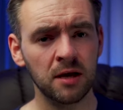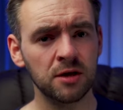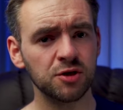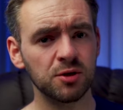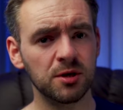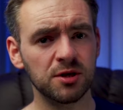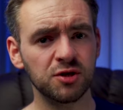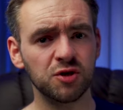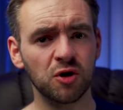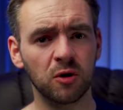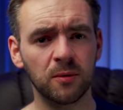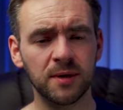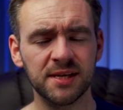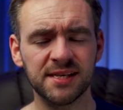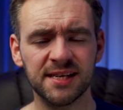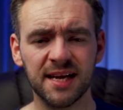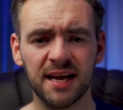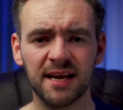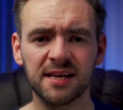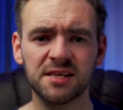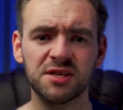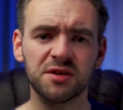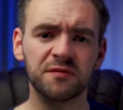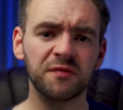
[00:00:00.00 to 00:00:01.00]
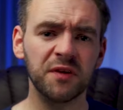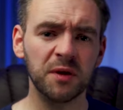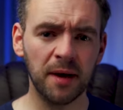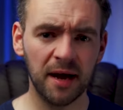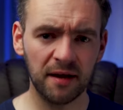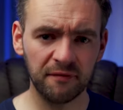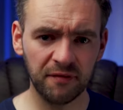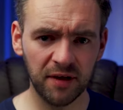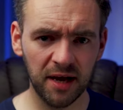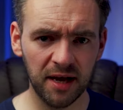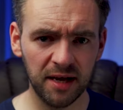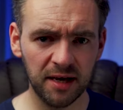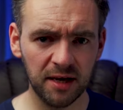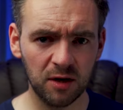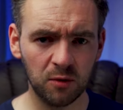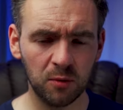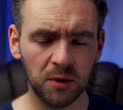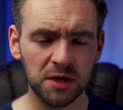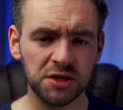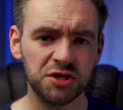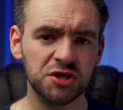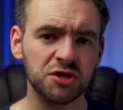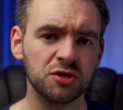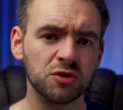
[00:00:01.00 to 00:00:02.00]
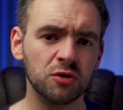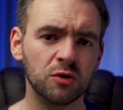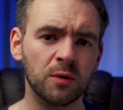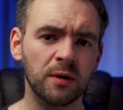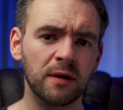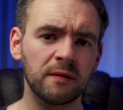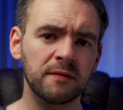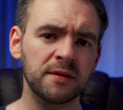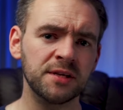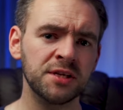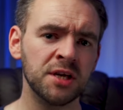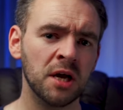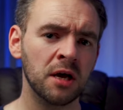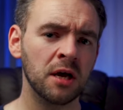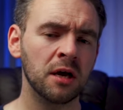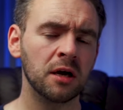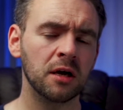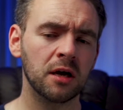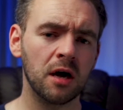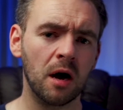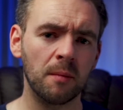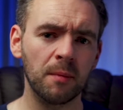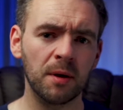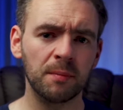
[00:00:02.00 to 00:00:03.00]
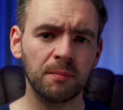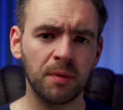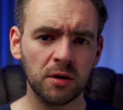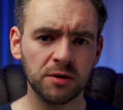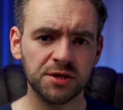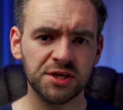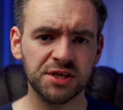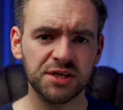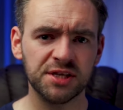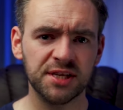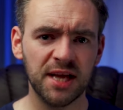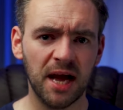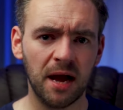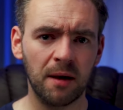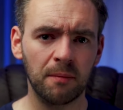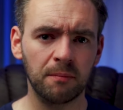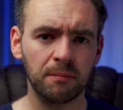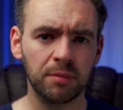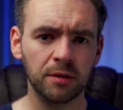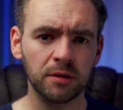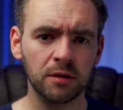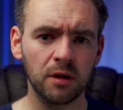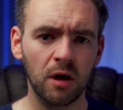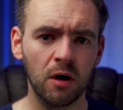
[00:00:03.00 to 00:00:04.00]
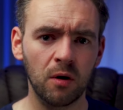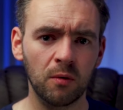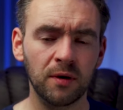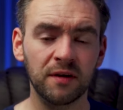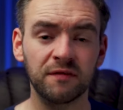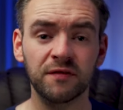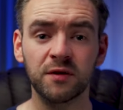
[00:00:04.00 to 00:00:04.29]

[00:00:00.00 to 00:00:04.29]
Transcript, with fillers: So as always guys, if you have any questions or queries, comment boxes down below.